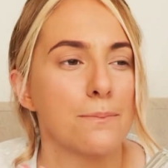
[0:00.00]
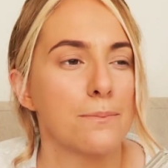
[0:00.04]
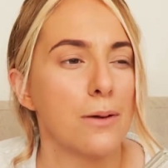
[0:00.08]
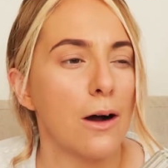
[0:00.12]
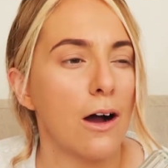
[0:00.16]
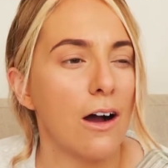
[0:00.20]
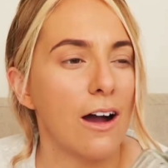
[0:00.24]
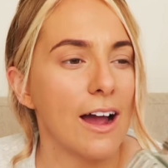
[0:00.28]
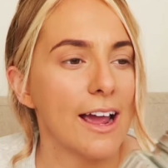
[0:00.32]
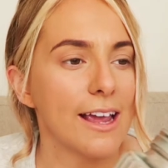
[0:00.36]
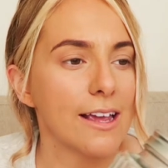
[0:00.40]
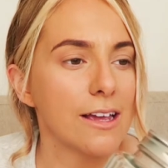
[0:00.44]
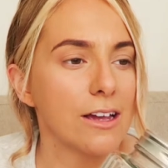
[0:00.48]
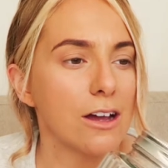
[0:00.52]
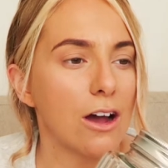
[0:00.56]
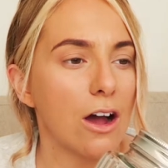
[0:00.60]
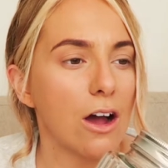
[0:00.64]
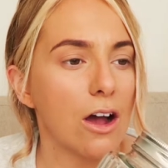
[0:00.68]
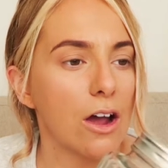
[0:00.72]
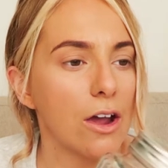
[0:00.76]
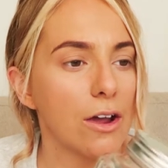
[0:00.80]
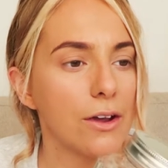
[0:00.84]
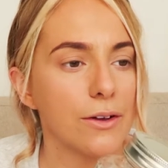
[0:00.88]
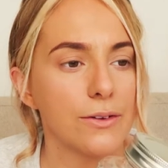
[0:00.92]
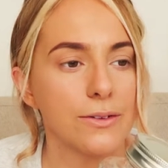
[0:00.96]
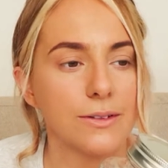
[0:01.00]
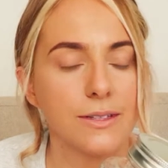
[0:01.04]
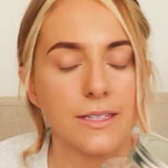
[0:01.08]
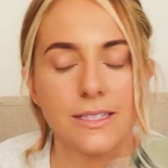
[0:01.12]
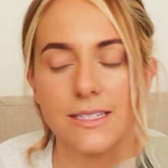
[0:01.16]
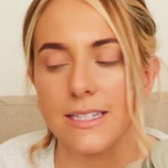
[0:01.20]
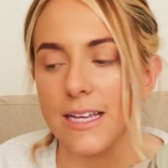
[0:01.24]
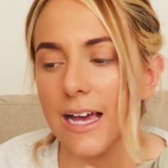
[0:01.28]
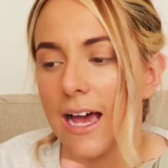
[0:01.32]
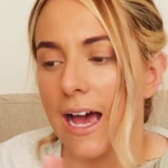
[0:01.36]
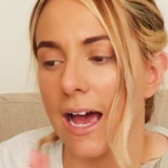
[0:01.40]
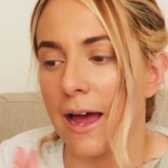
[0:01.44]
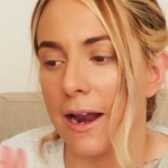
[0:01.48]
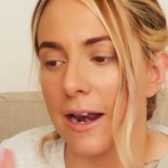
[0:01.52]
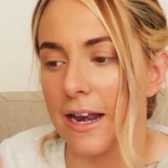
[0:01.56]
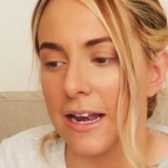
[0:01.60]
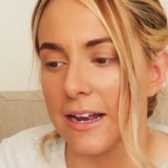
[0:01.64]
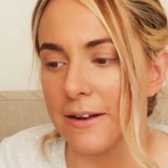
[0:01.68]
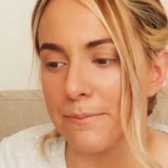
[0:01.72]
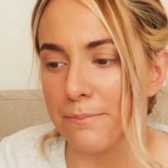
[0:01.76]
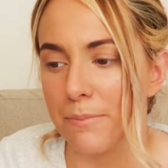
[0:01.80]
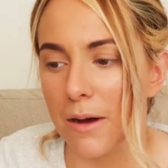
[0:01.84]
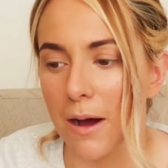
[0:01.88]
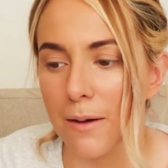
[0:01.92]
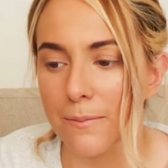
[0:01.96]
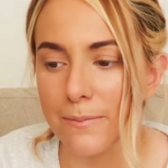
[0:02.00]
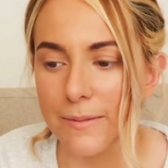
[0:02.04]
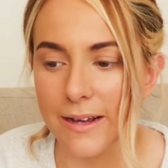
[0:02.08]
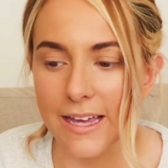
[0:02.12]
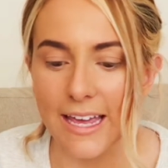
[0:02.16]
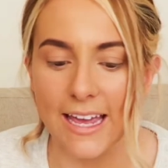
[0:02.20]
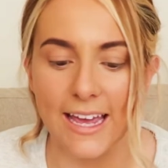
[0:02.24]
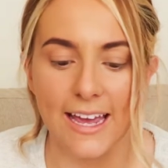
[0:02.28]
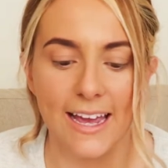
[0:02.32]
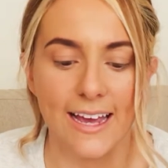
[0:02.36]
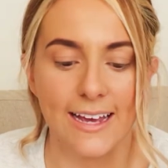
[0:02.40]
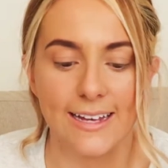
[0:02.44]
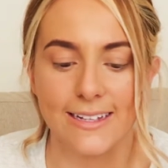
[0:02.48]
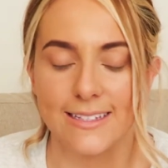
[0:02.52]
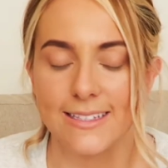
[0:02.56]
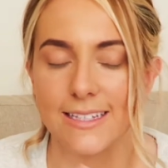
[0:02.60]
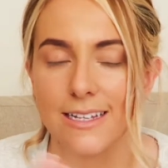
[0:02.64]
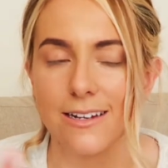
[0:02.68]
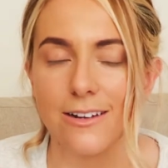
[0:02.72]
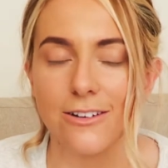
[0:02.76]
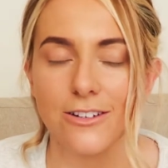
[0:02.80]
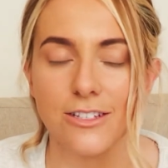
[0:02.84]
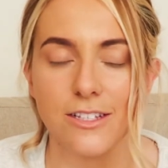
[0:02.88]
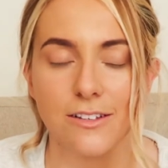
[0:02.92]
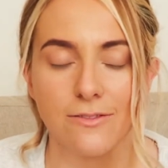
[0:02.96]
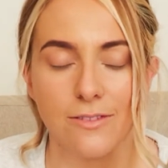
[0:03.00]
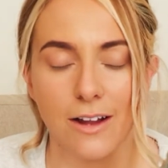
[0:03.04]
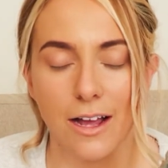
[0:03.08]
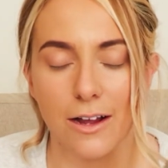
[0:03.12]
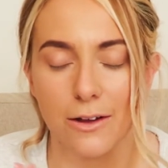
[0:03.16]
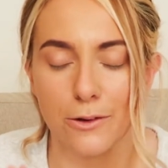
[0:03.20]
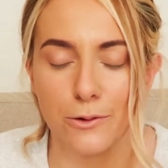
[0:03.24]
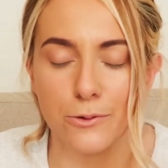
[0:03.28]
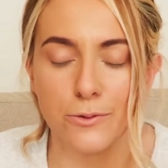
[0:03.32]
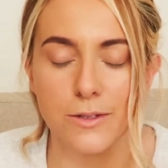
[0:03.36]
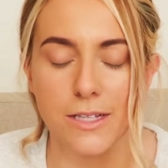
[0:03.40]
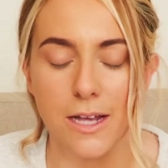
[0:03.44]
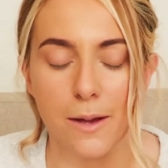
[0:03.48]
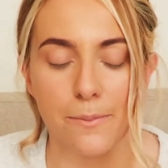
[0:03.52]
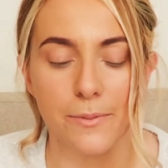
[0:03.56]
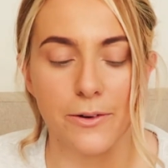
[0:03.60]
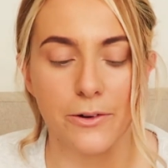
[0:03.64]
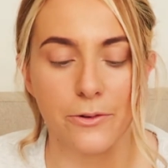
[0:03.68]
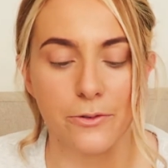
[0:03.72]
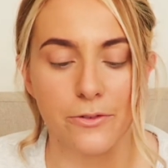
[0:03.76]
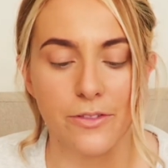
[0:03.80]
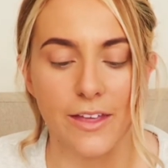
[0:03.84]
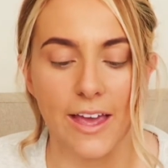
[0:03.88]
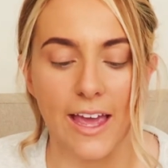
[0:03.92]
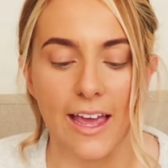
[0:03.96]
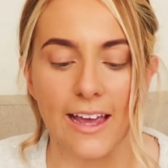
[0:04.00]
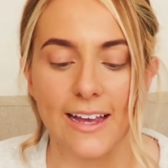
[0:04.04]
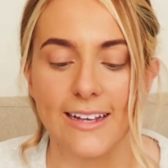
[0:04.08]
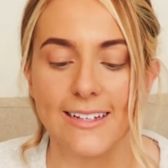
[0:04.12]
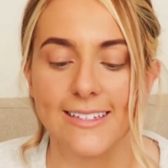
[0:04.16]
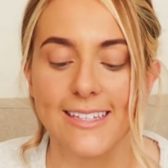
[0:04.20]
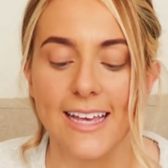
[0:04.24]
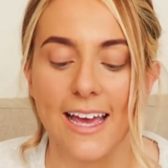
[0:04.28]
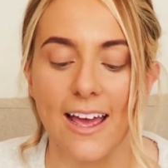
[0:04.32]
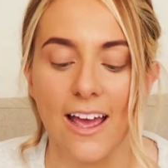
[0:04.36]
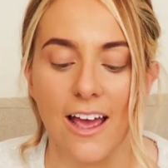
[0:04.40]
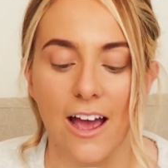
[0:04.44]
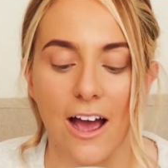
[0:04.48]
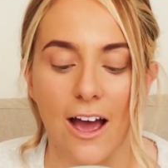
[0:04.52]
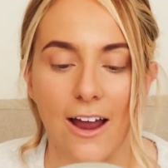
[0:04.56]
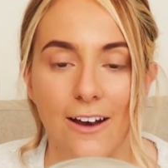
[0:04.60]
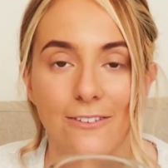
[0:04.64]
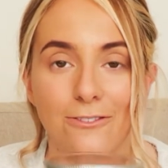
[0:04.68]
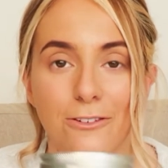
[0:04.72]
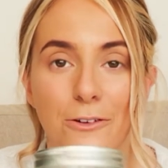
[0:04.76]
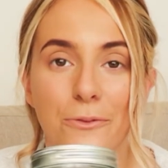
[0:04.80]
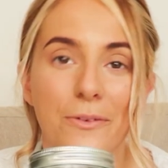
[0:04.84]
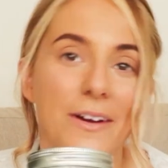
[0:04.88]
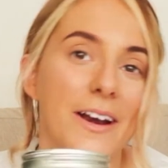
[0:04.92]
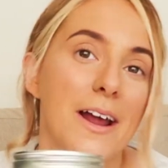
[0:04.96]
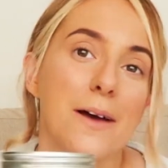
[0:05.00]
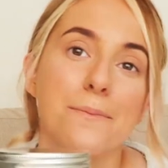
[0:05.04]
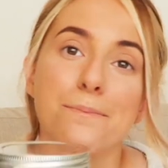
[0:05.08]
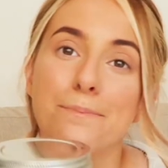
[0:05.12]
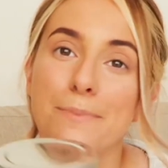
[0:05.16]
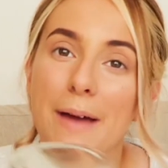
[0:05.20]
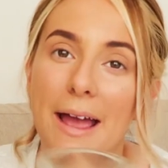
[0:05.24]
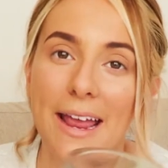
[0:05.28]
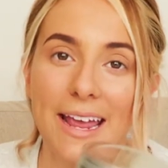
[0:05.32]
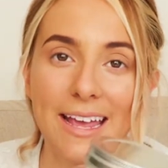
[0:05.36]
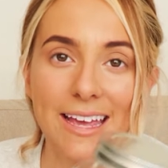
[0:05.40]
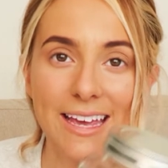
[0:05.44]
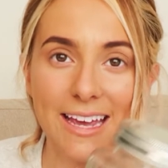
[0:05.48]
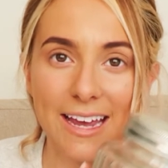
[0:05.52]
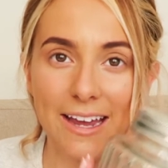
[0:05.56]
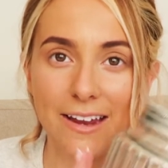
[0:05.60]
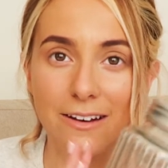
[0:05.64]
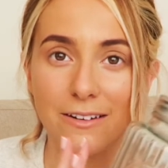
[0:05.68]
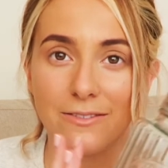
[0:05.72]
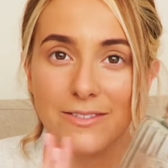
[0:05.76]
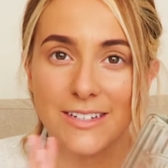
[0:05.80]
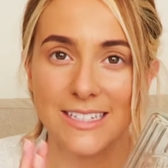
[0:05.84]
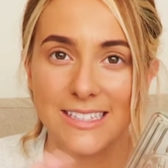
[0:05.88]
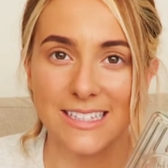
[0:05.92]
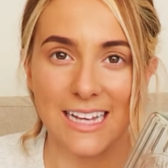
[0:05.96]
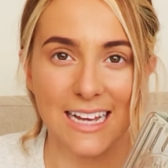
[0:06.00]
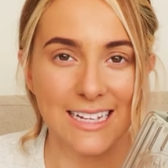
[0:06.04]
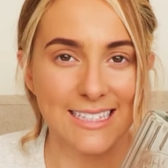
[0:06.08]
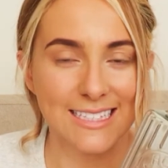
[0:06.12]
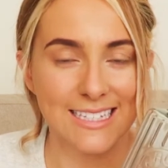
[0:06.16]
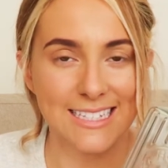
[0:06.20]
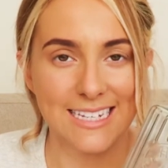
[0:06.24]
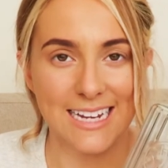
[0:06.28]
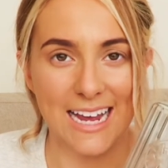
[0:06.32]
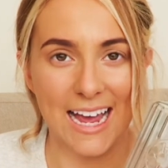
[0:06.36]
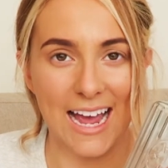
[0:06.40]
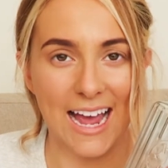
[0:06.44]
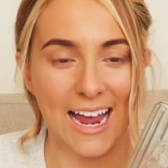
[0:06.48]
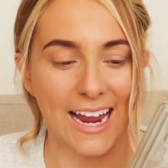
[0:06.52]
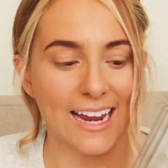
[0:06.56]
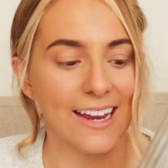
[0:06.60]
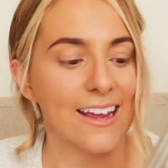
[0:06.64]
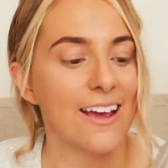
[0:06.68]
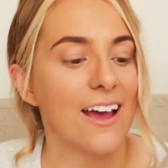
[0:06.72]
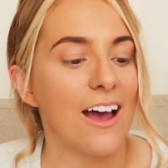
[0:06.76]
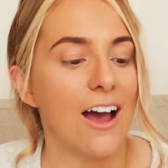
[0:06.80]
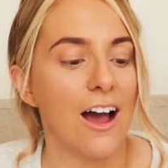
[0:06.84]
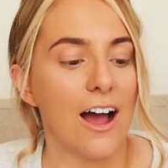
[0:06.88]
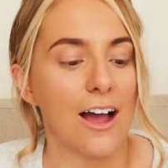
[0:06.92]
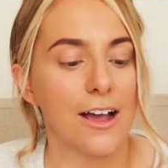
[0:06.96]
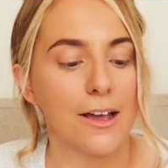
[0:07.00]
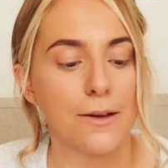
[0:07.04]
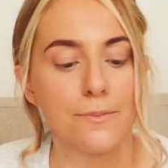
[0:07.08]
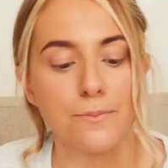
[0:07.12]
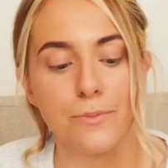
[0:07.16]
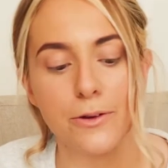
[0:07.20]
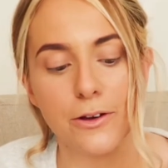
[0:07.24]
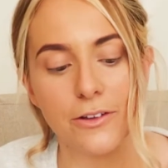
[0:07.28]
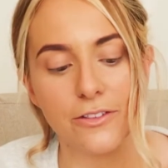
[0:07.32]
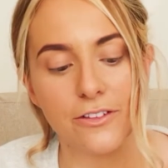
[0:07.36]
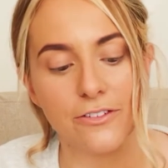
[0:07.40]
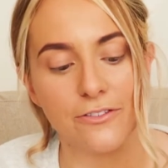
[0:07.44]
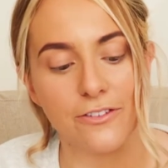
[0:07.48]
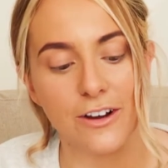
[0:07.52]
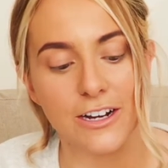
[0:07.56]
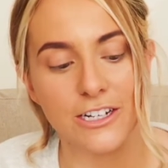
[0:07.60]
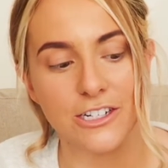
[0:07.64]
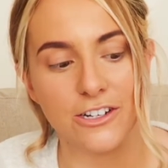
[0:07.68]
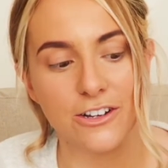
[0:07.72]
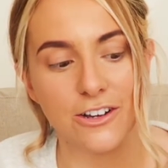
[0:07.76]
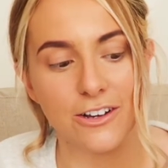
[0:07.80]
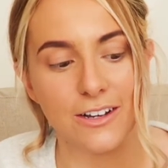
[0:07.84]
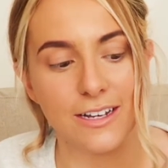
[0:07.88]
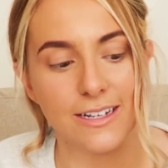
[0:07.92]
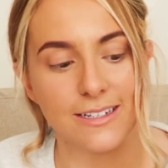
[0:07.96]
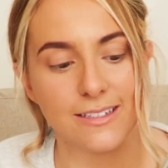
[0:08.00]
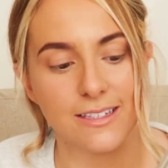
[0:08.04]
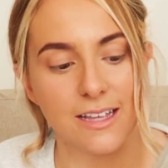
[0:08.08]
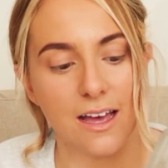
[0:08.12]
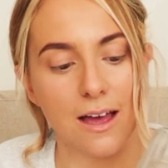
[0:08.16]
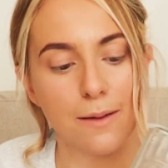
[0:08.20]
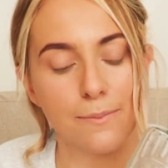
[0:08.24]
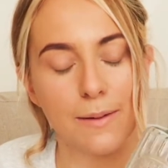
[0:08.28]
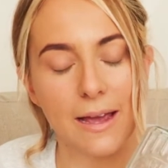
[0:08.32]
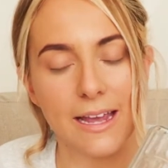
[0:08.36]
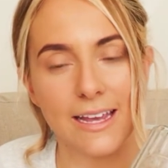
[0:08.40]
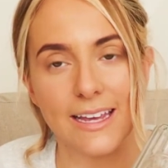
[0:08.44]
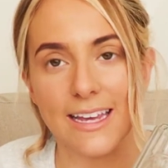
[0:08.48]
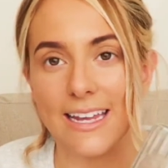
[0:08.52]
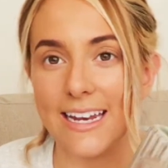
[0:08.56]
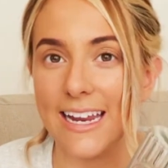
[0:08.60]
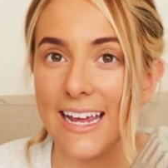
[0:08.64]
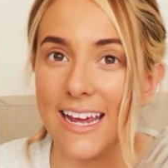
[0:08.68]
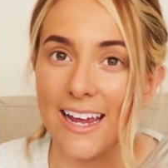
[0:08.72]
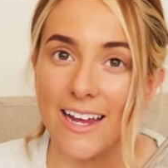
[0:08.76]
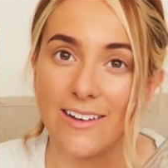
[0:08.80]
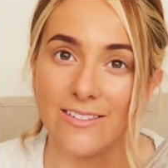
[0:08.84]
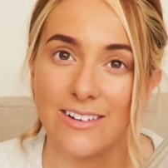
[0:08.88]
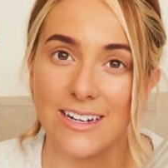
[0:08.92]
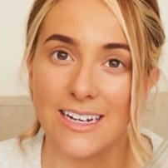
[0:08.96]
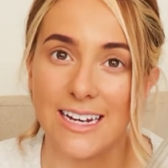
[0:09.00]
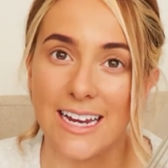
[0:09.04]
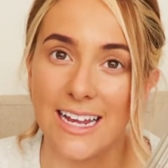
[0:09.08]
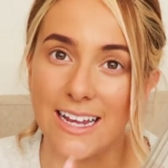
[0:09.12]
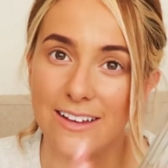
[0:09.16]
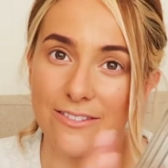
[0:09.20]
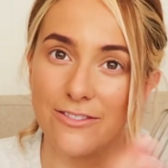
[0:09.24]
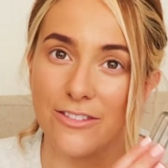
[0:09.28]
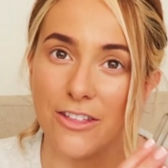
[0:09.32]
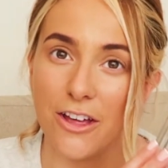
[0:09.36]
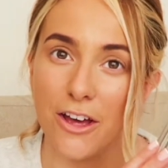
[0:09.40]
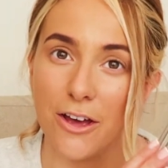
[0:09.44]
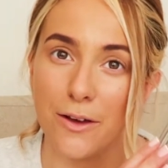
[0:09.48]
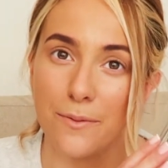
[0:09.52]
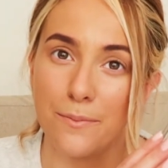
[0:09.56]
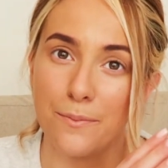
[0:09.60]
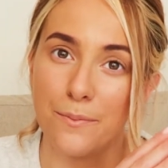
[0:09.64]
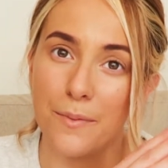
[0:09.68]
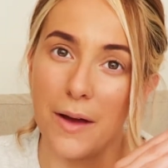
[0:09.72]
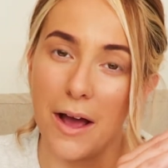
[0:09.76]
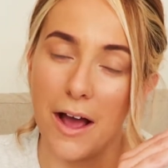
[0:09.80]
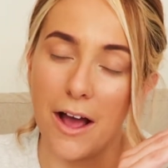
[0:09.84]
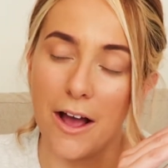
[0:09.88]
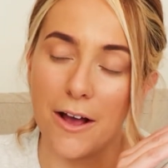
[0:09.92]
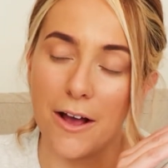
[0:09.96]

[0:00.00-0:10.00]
pine cones and pumpkins and lots of like autumnal things. And I thought when I'm baking of a Saturday, I can put the fresh cookies that I bake in here and leave them